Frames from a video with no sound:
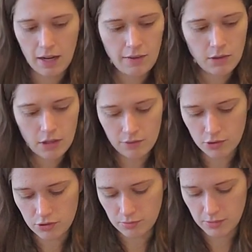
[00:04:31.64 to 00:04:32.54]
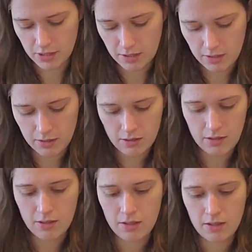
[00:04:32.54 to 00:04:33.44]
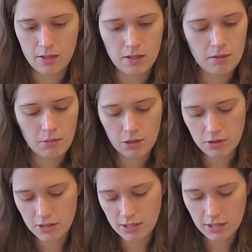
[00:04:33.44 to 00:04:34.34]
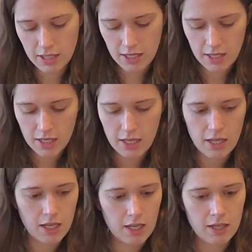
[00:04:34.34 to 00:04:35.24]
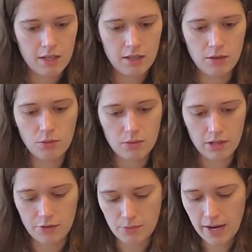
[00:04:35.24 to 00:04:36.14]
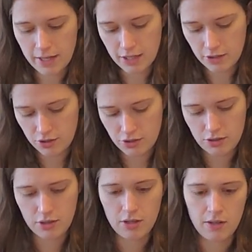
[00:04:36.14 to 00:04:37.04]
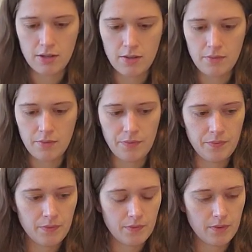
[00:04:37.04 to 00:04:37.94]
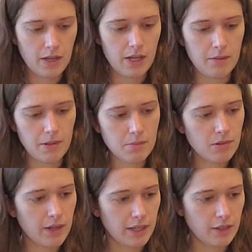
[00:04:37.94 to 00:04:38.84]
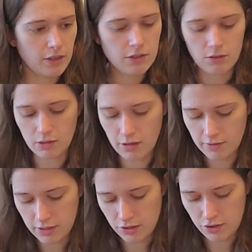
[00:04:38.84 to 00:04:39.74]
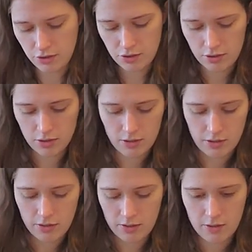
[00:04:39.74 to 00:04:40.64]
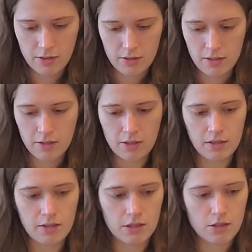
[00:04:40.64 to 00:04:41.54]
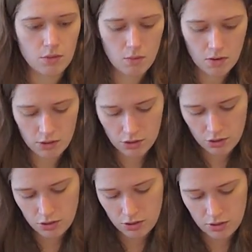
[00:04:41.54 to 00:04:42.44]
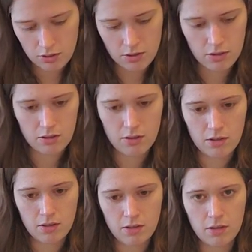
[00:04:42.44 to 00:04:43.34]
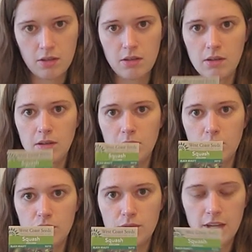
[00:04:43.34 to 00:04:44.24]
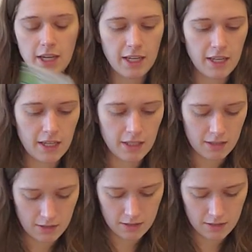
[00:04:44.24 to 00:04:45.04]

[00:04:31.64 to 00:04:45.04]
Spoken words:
I have a lot of herbs. Parsley, oh, another radish. That's perennial. So lovage, squash, more zucchini,